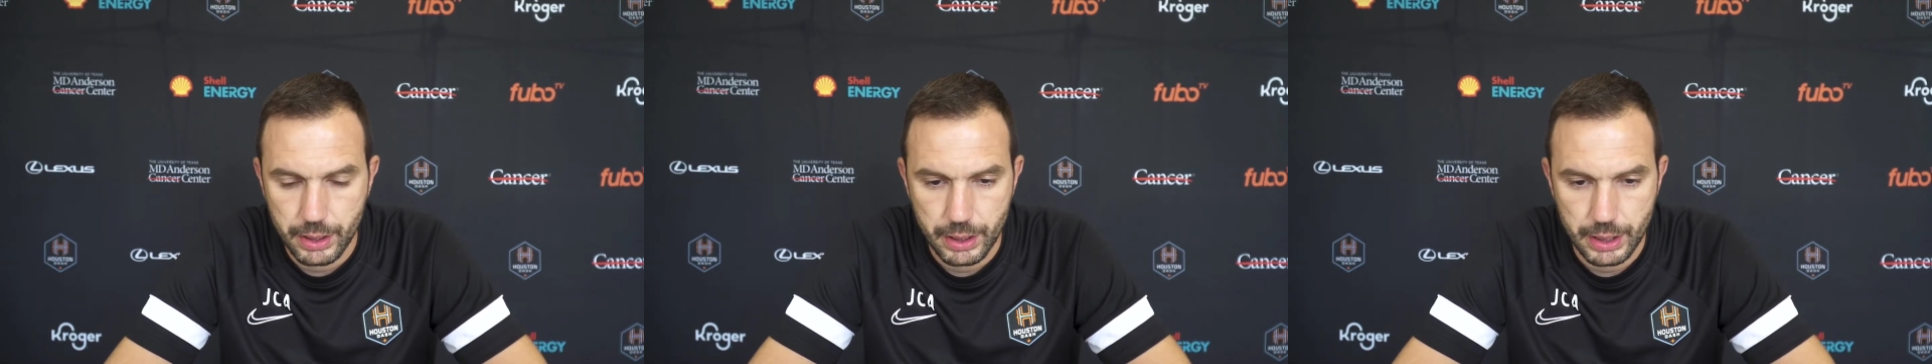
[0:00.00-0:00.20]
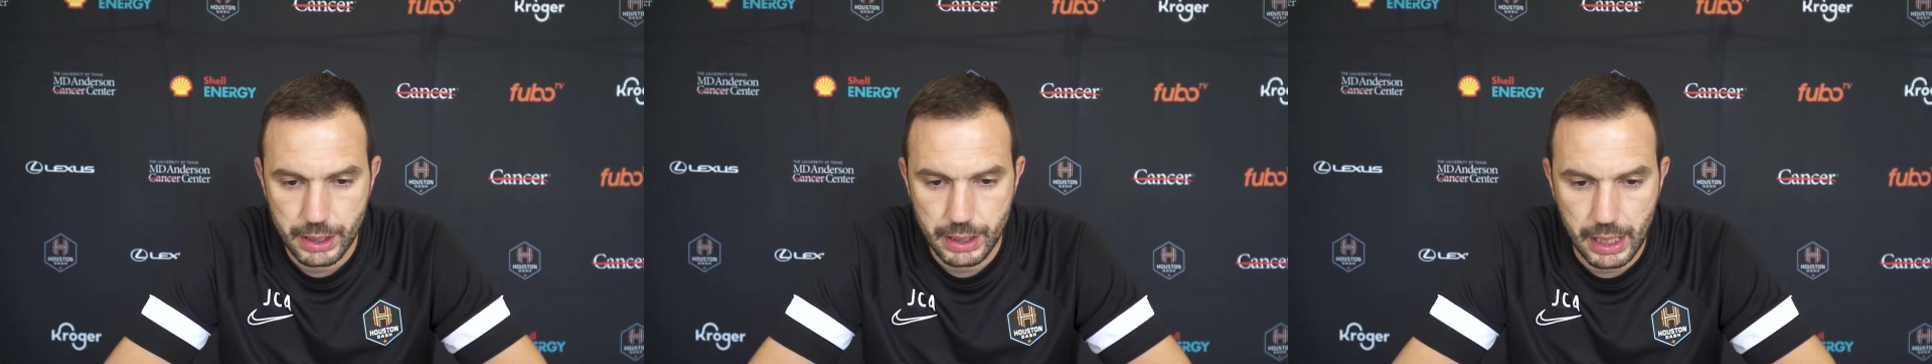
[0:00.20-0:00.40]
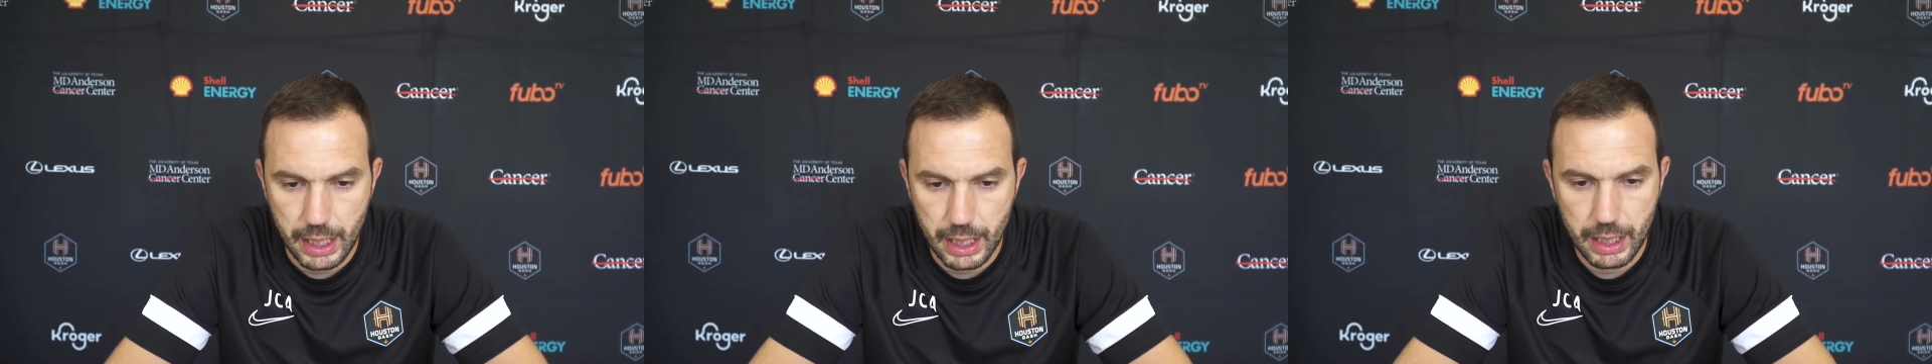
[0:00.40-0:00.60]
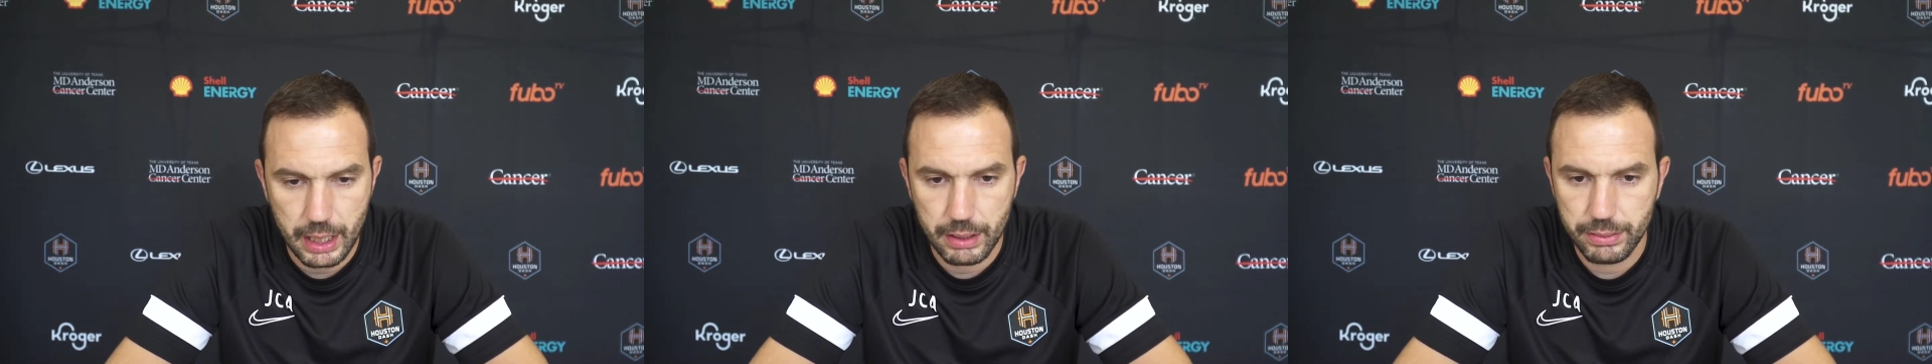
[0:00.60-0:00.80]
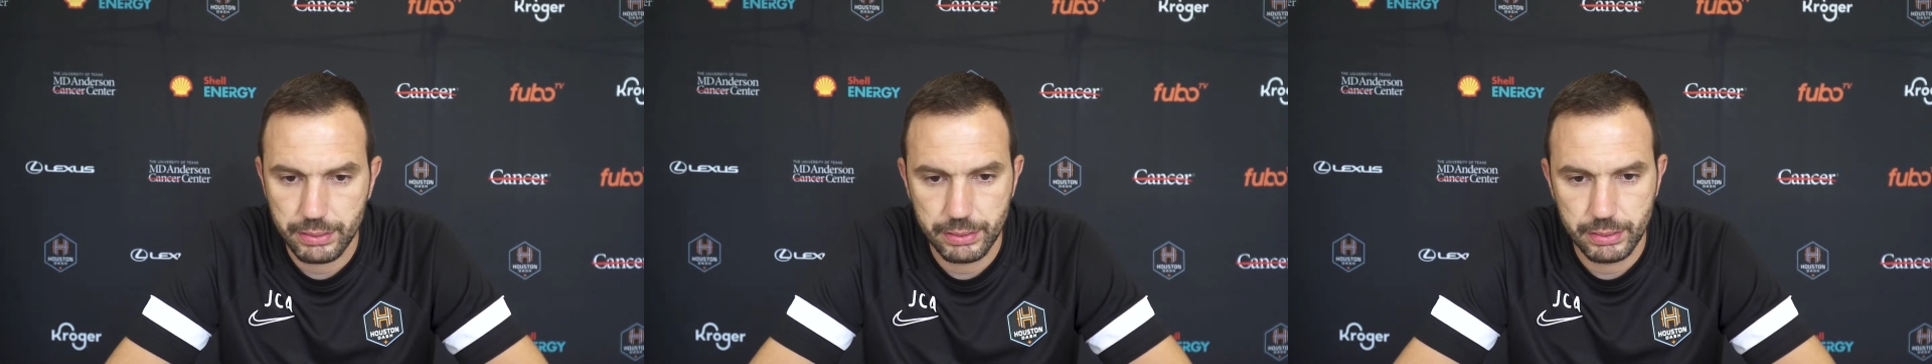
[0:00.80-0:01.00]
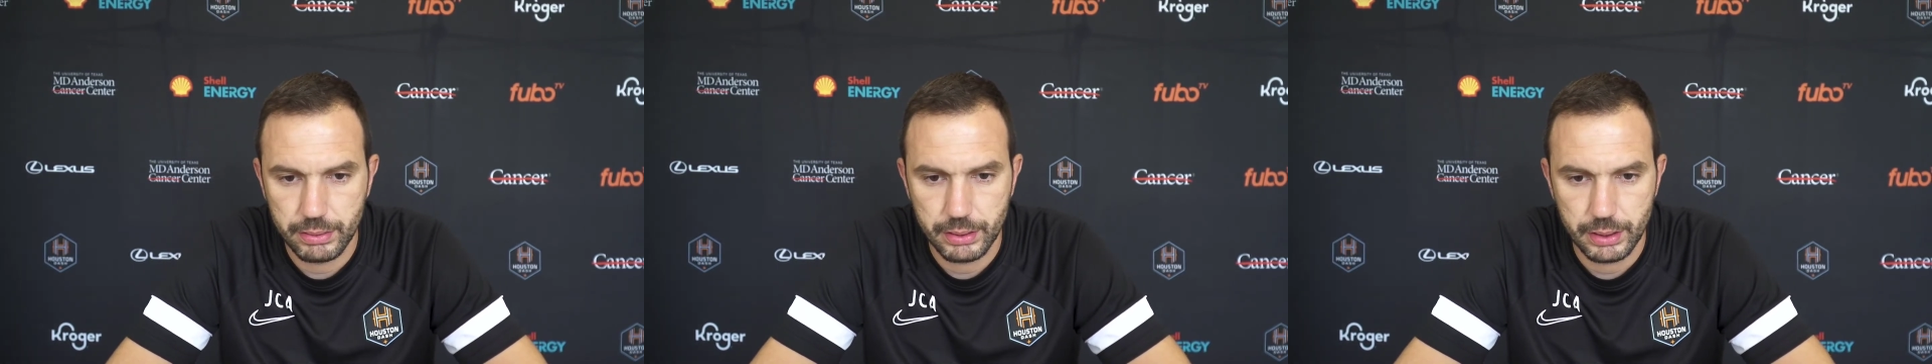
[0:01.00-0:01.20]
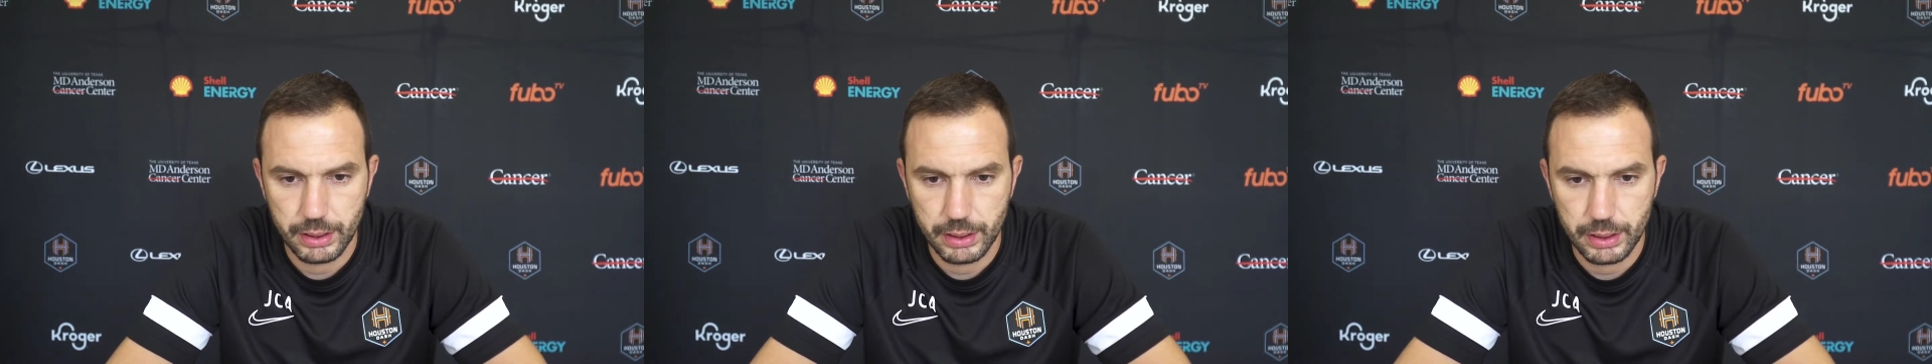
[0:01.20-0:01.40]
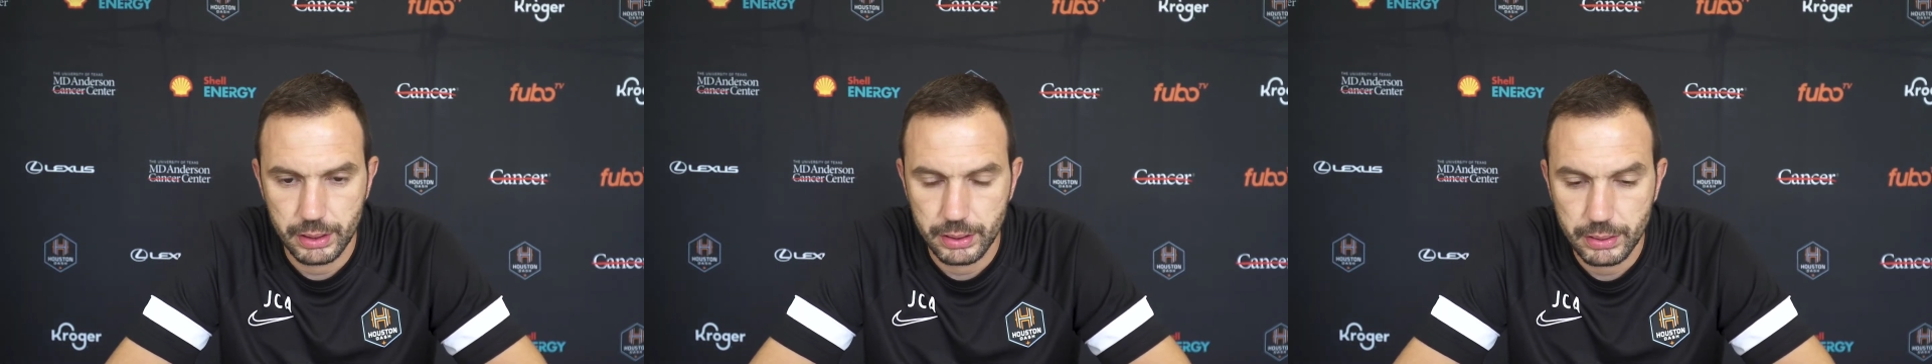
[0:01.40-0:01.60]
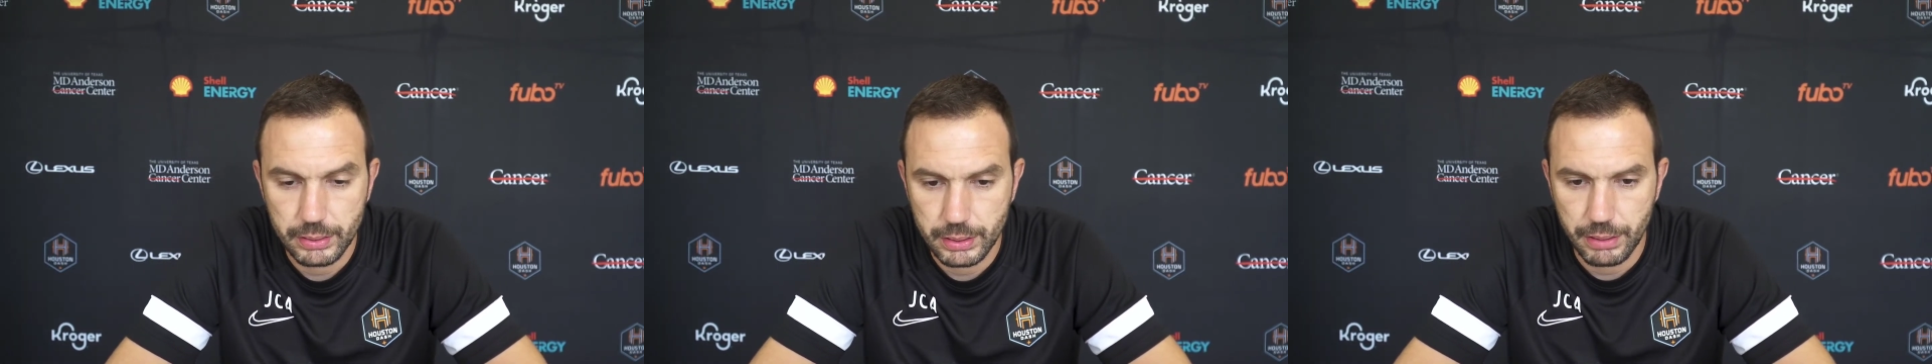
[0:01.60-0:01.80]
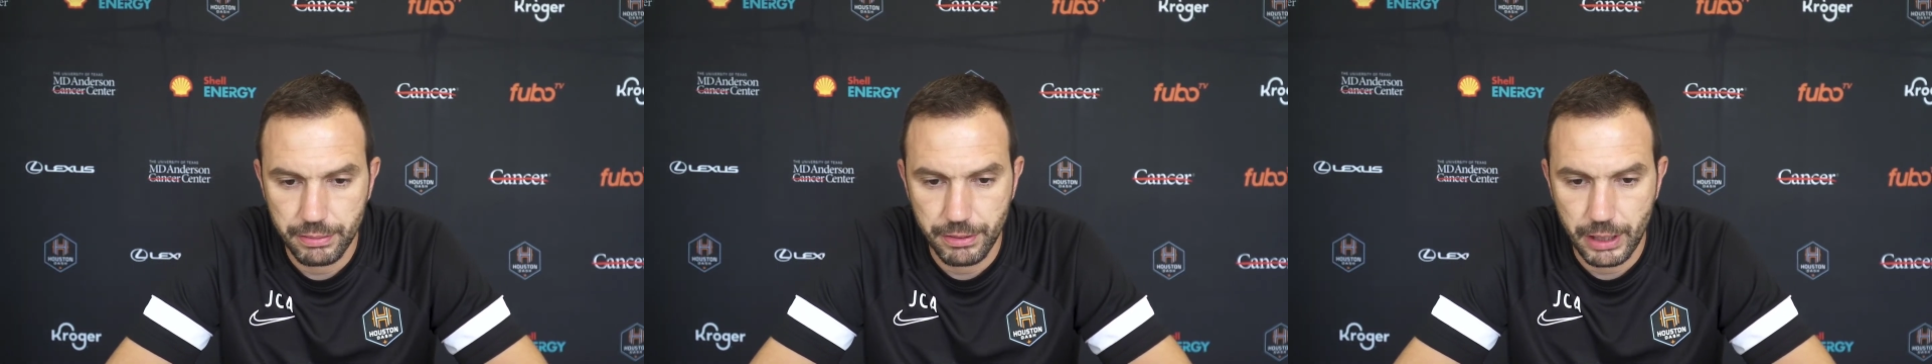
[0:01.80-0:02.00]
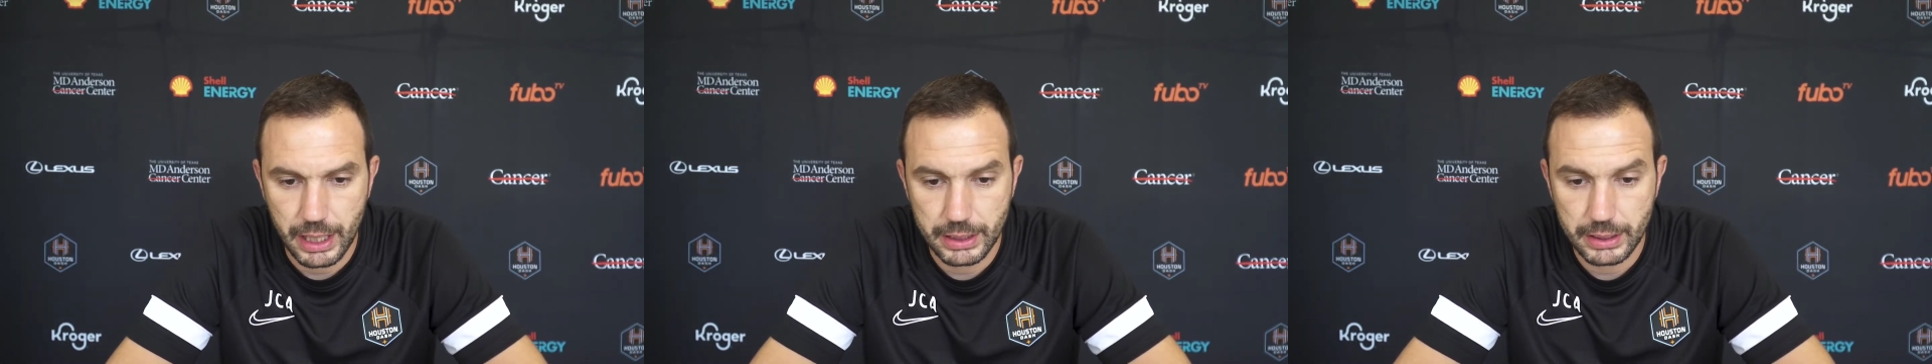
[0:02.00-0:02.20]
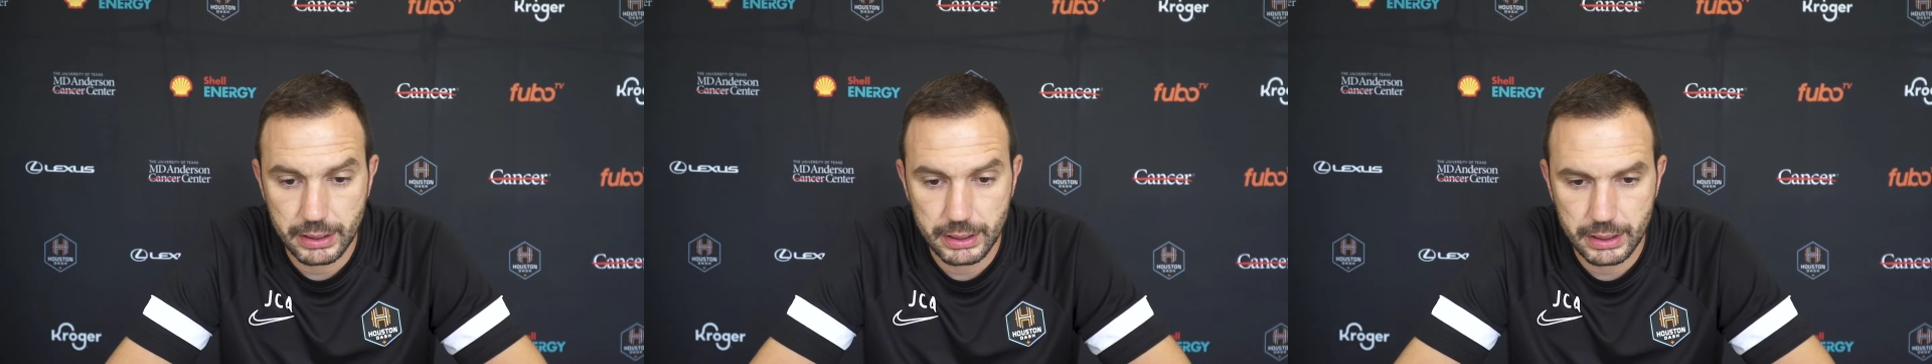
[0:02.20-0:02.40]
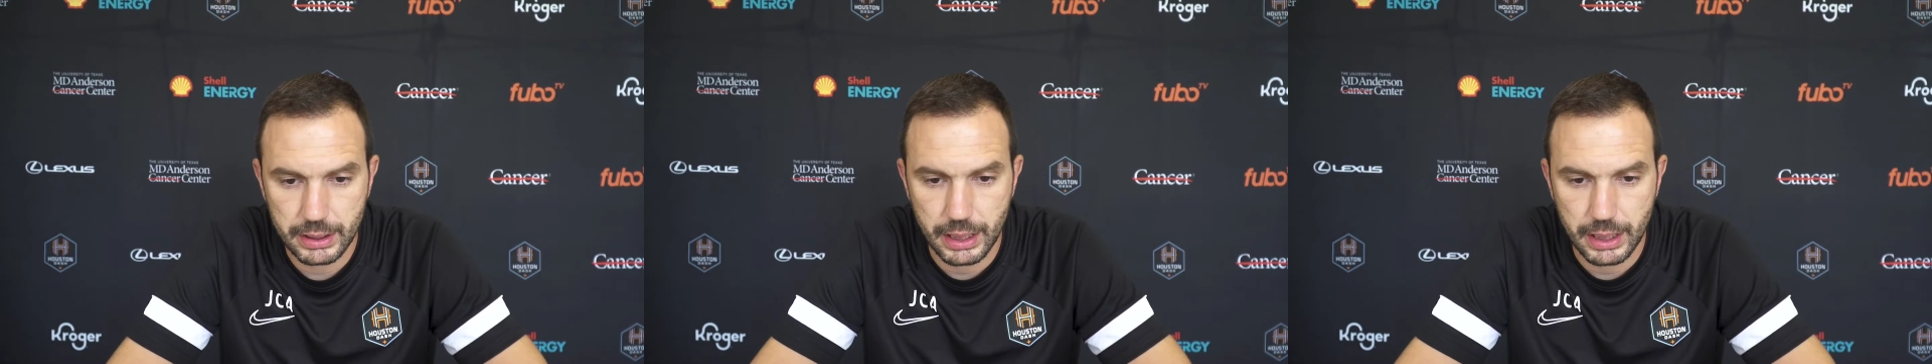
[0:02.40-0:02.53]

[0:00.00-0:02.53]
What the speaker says: staff, the fans,